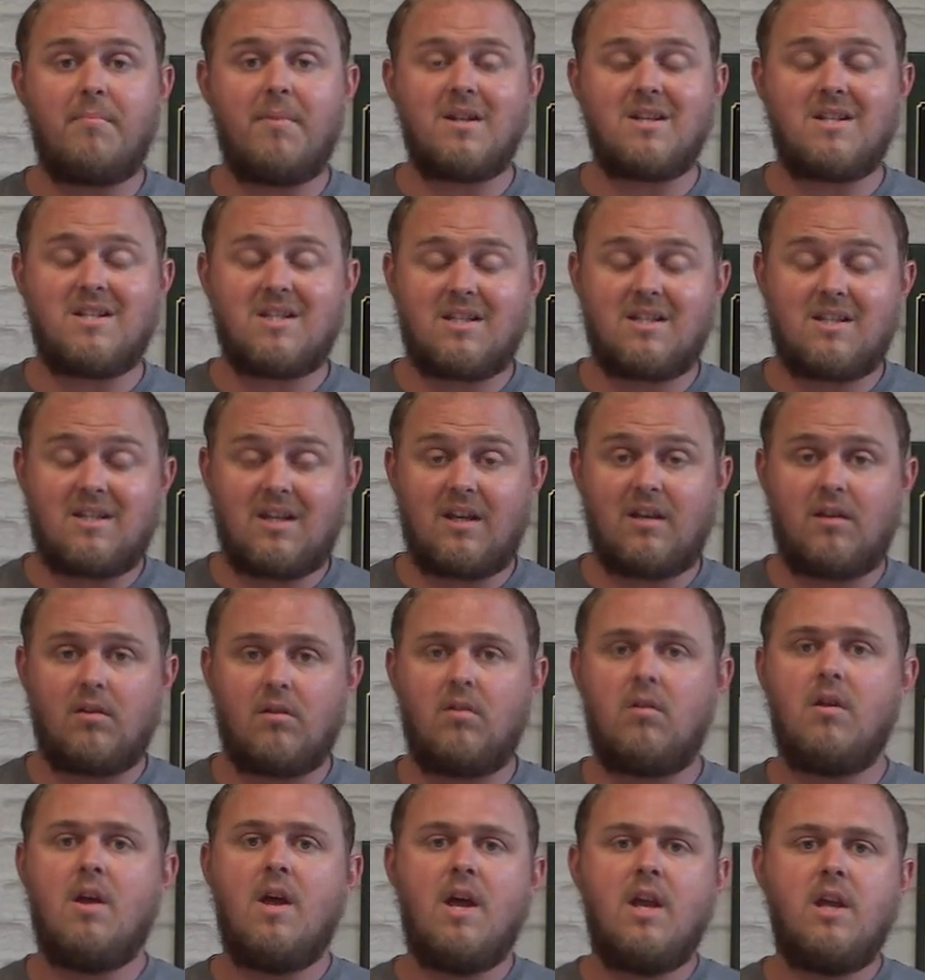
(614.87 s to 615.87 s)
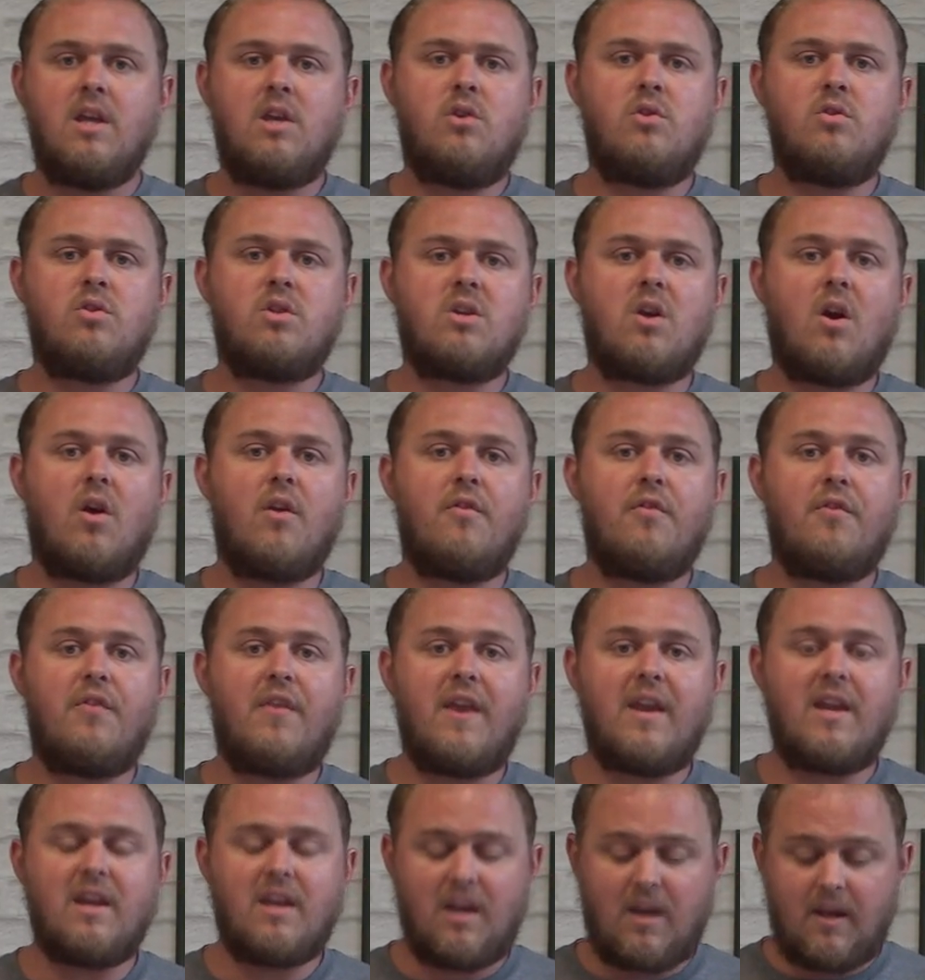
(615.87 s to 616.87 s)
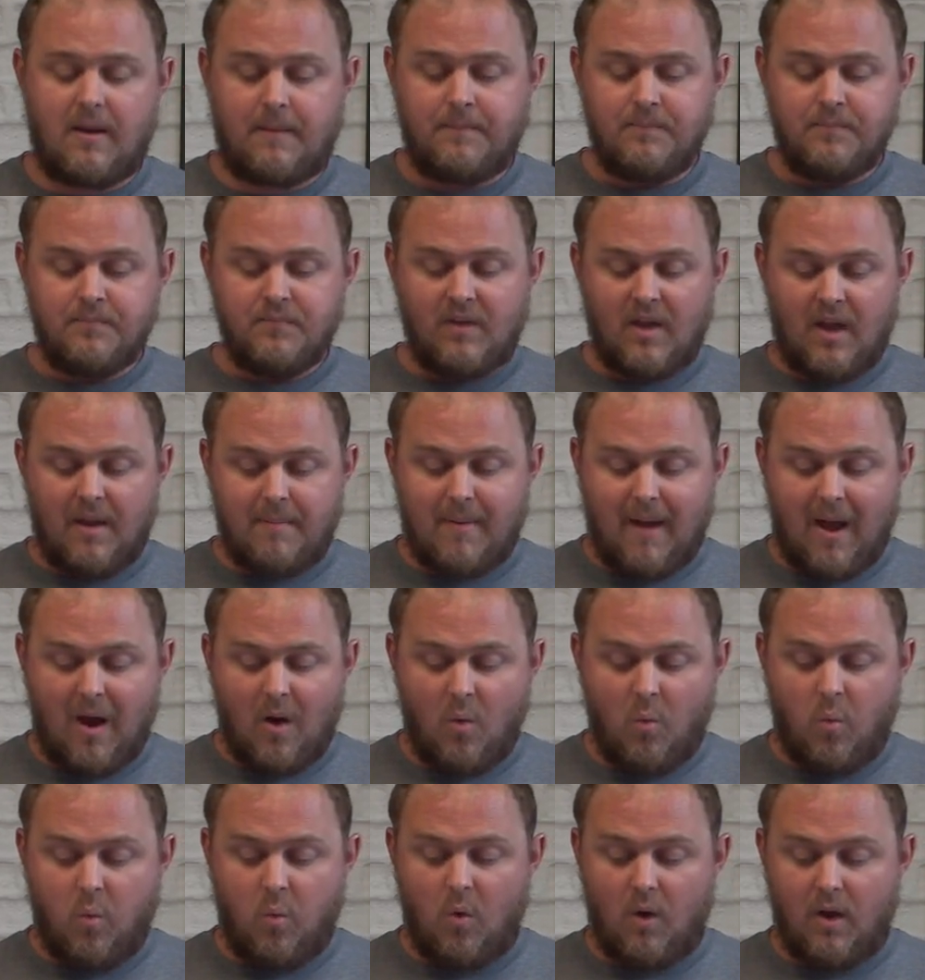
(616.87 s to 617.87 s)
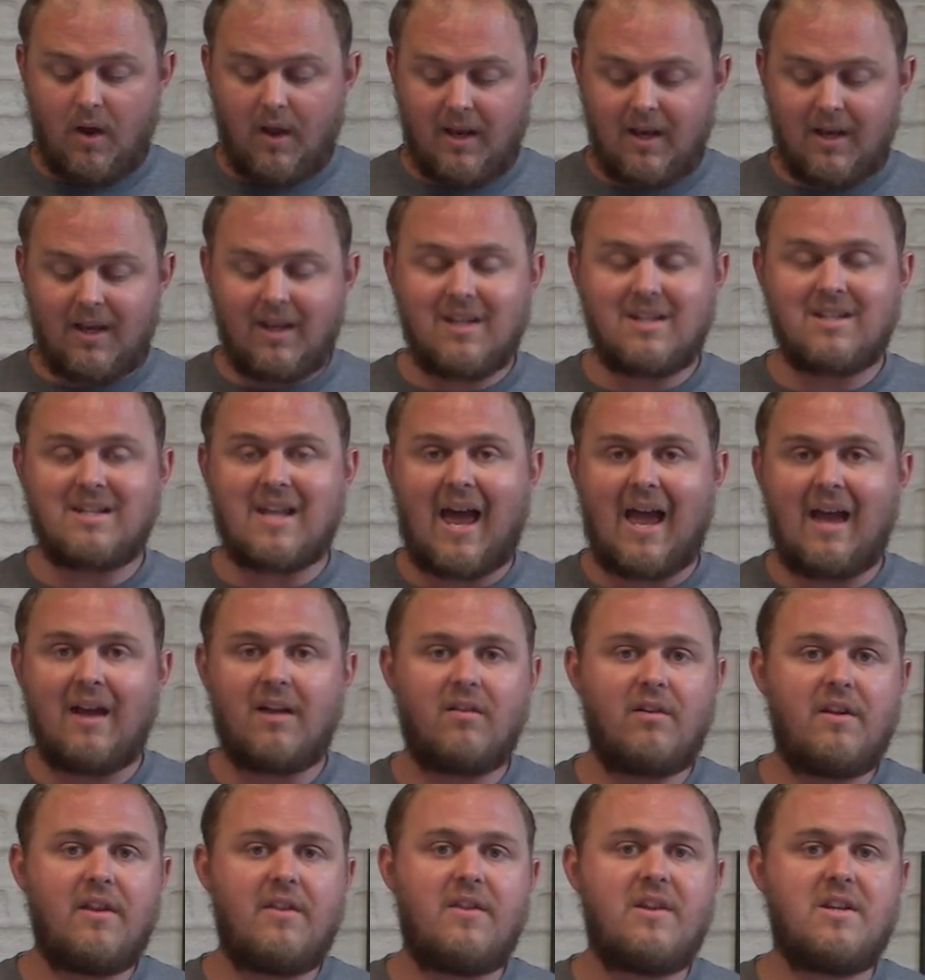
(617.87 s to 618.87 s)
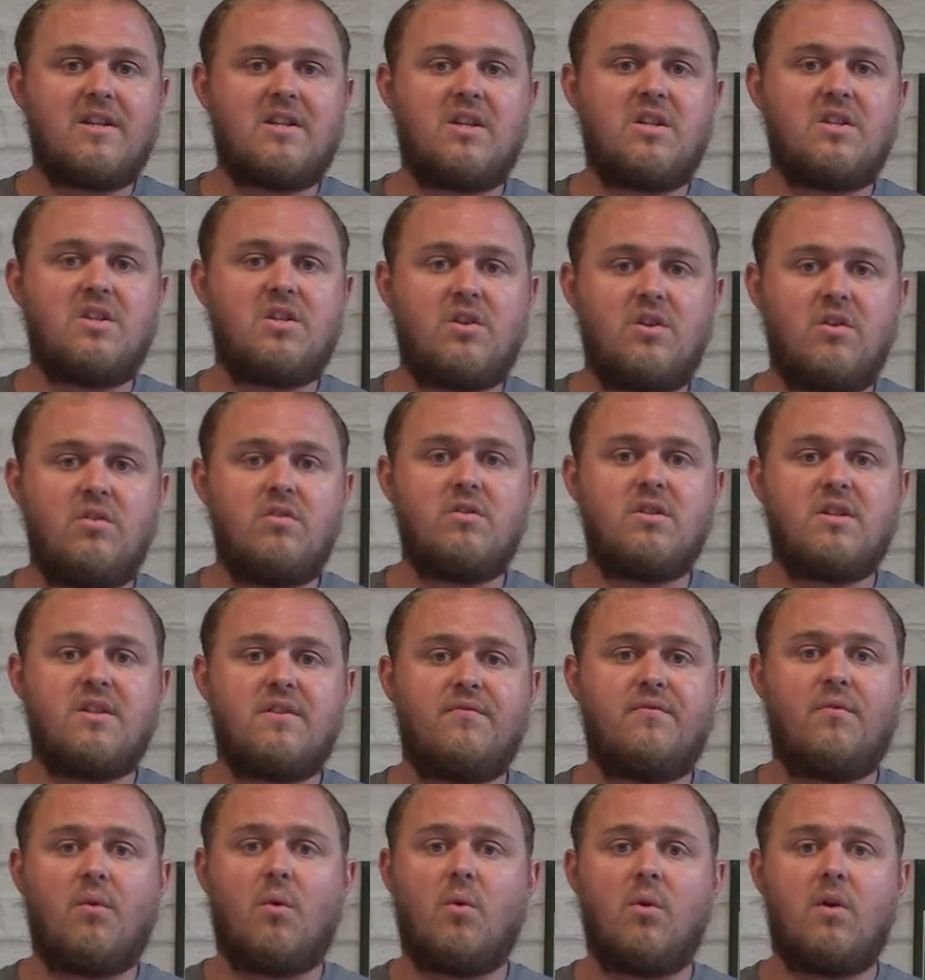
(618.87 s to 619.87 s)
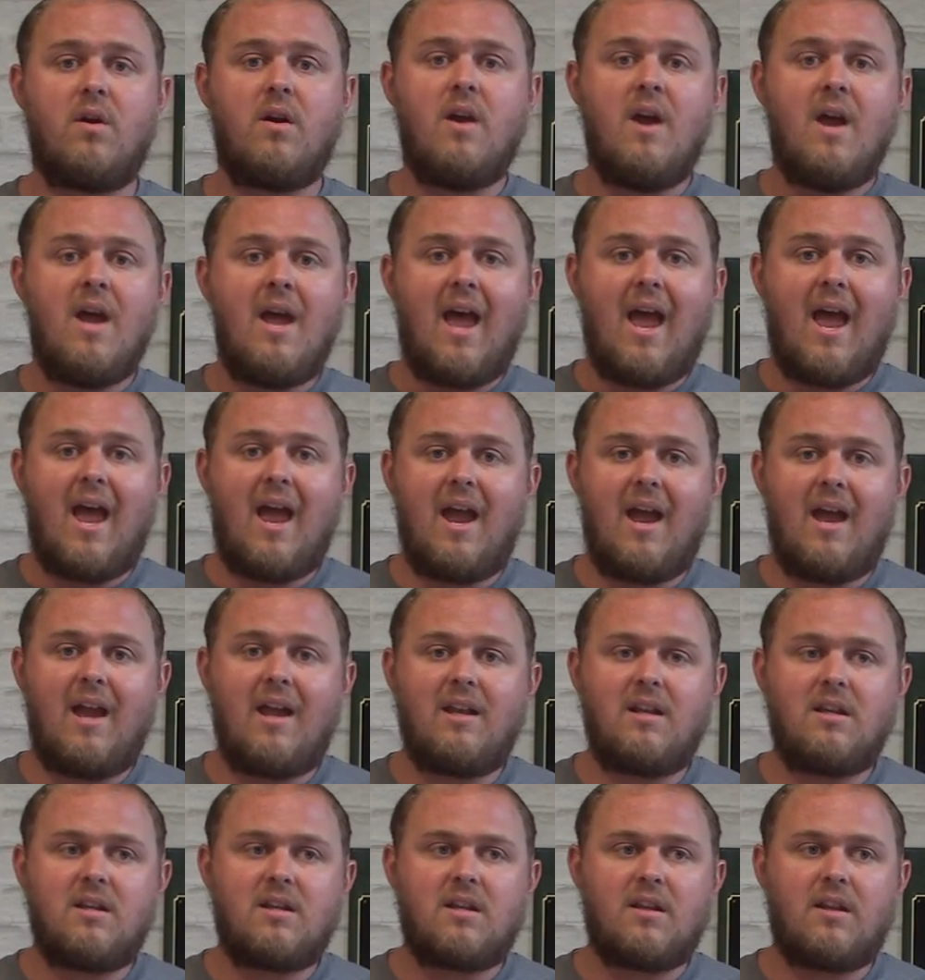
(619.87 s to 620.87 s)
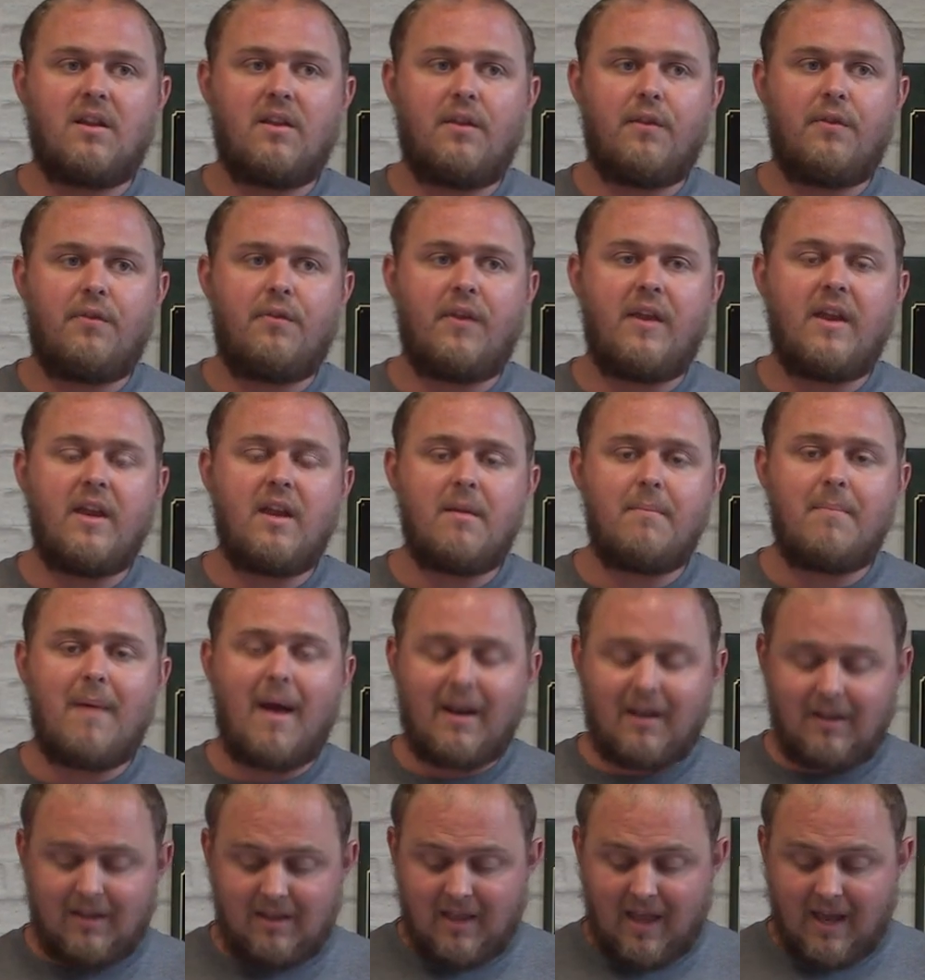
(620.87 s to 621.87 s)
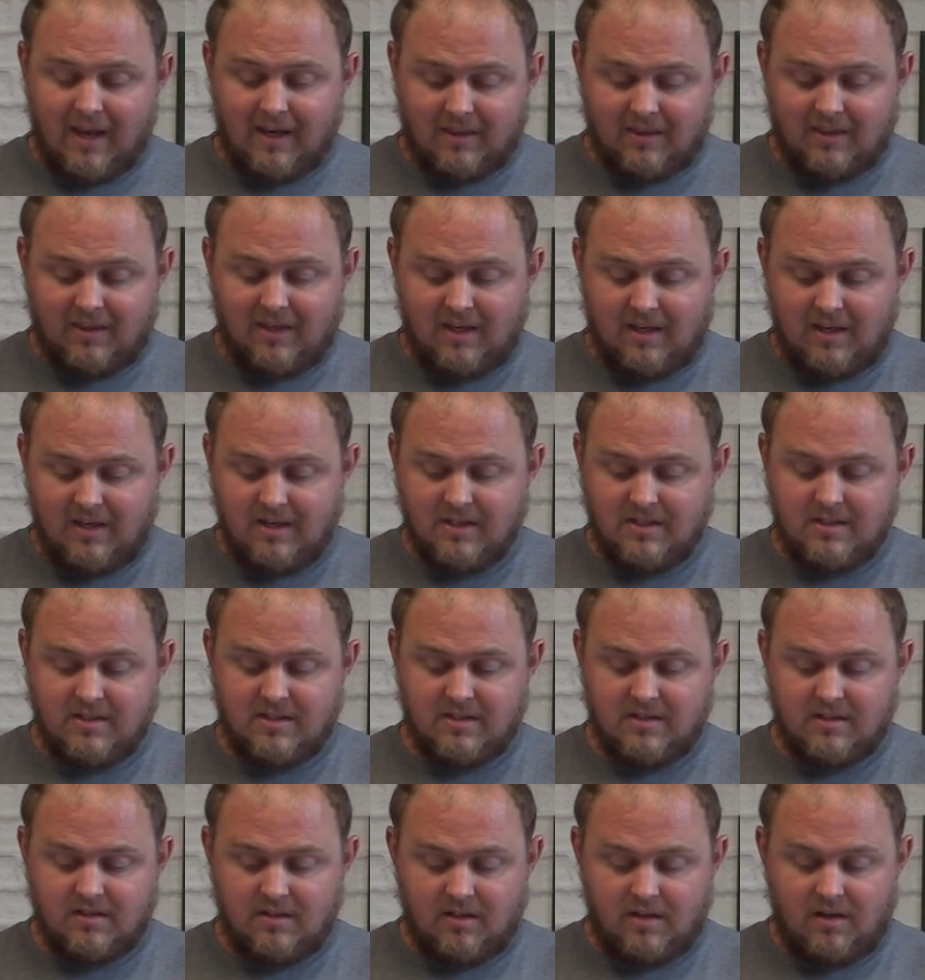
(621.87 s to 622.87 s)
But still, you start thinking about what exactly this is used for, and think about it like this.